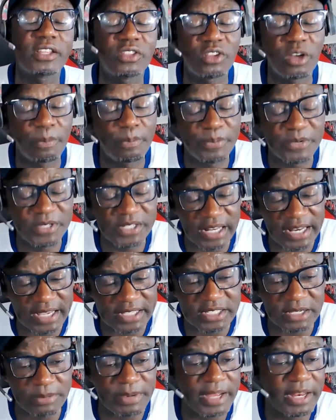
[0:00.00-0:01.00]
not
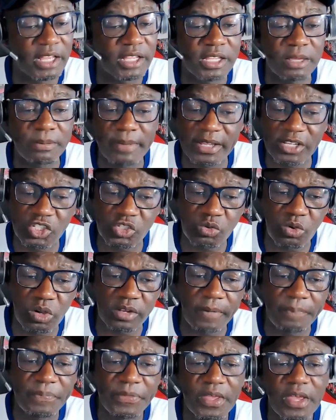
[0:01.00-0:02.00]
select him, and he didn't make the
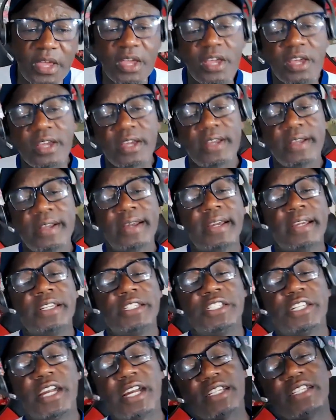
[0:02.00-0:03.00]
squad.
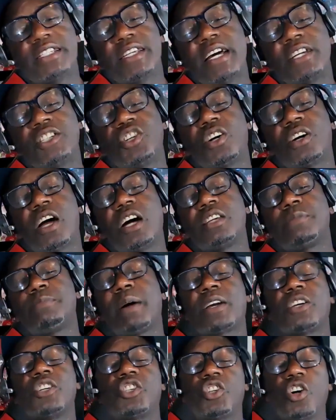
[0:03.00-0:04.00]
Jadan Sancho comes
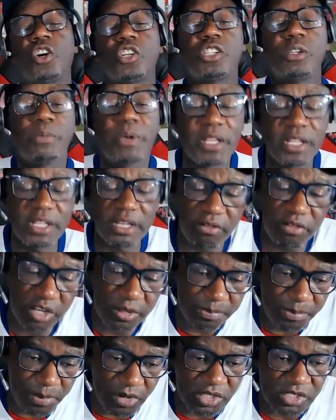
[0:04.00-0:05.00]
back on social media,
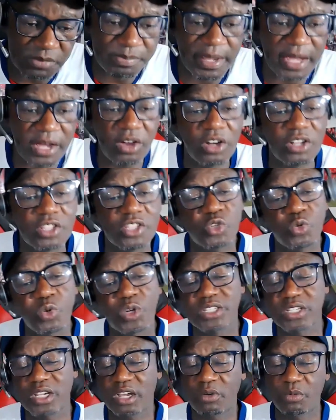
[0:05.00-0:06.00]
responds back on
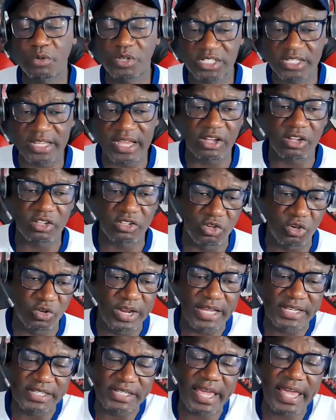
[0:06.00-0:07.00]
Twitter, which now is known
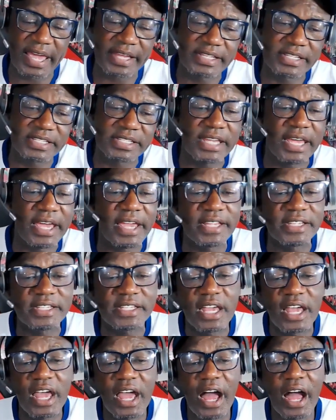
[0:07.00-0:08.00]
as X, says,
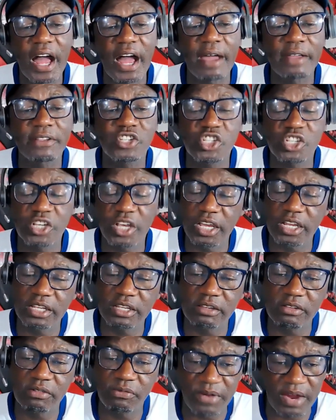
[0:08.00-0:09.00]
I
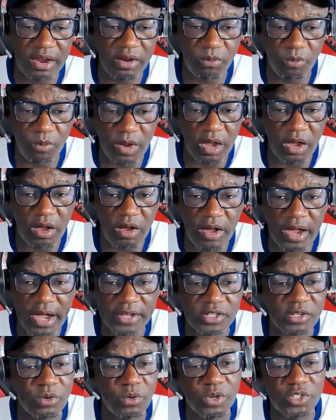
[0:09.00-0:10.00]
trained very well. I
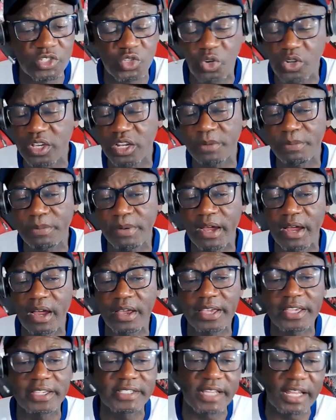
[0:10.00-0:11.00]
don't know what he's talking
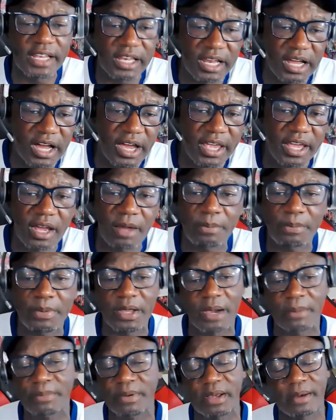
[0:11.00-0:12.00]
about. He's a liar,
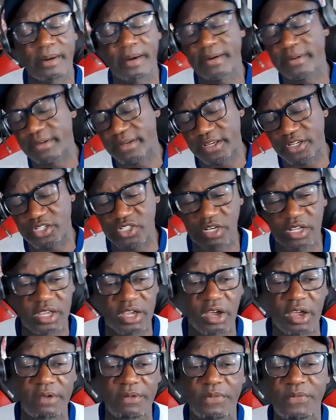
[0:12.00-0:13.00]
blah, blah. Literally,
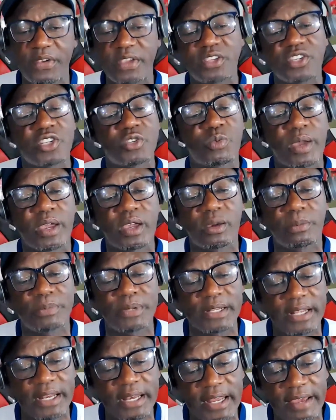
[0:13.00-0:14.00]
everything just went
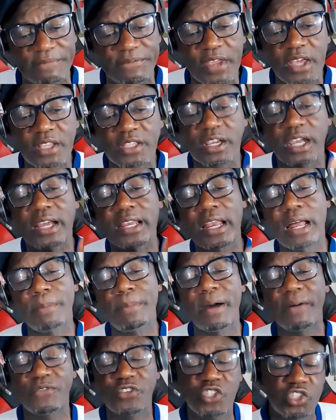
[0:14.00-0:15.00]
completely left. The club
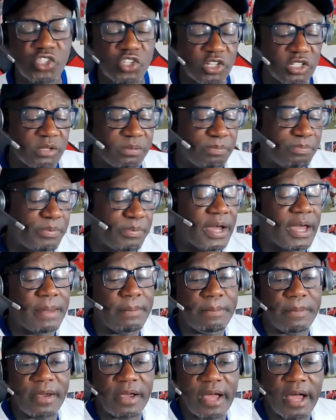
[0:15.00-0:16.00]
have stood
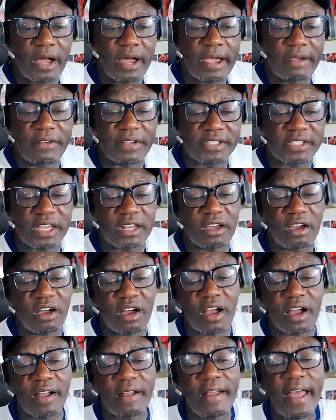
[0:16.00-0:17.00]
by Erik ten
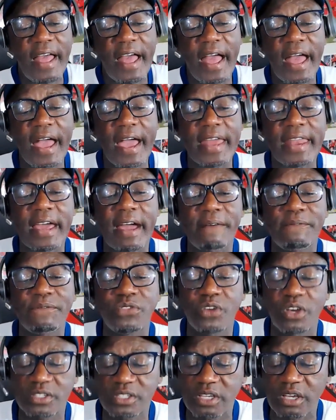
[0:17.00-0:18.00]
Hag and I'm
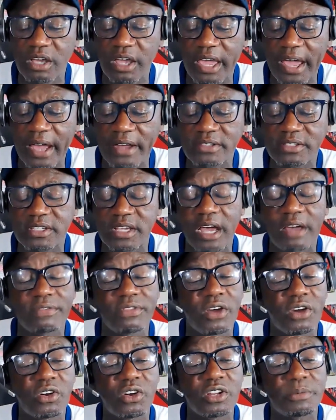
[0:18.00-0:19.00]
not
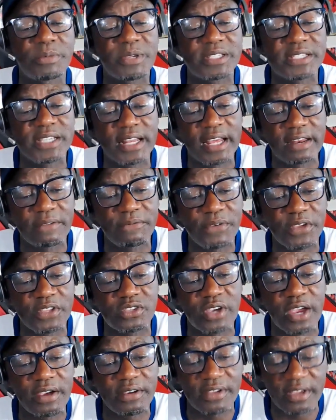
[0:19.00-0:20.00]
going to be saying anything
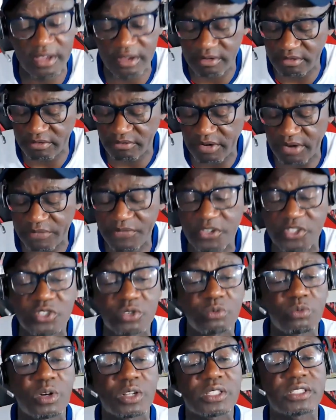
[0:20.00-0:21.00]
in reference
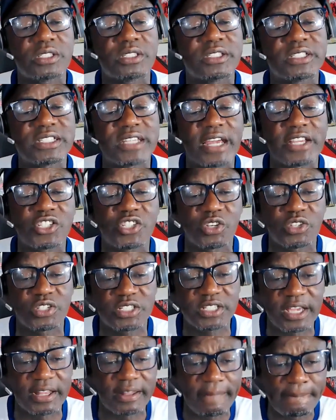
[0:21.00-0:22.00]
to what Sancho
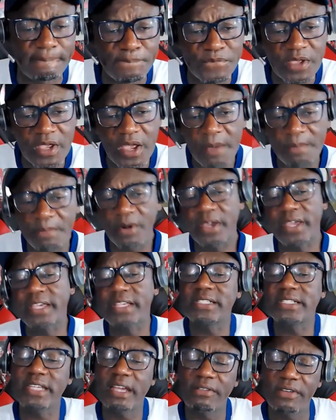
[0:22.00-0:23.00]
said. But
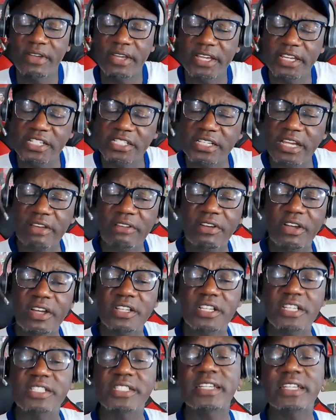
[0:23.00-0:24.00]
is there
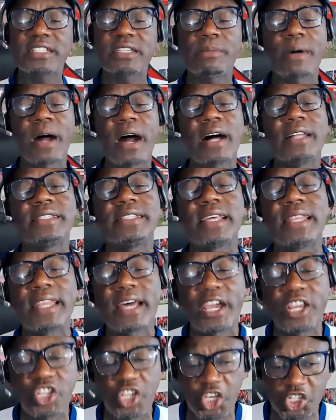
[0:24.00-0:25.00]
some
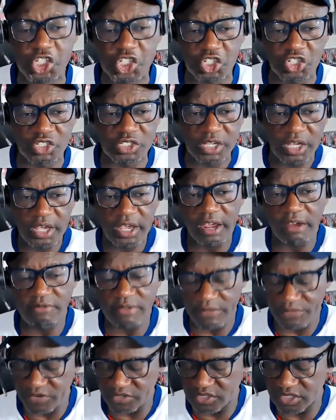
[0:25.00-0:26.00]
underlying issues in
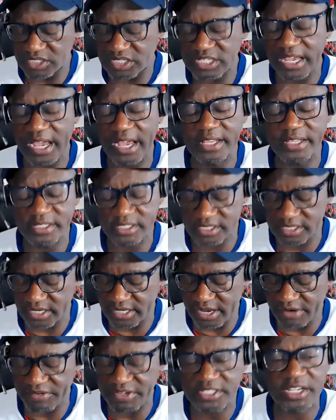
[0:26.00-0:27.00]
reference to
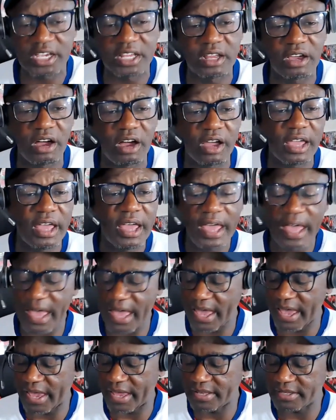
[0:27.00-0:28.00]
Erik ten Hag
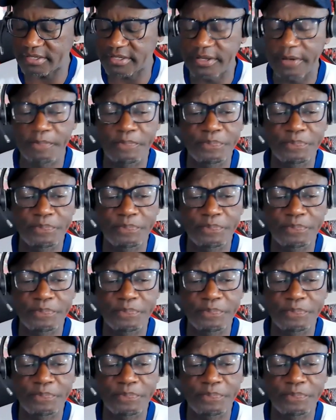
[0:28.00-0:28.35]
and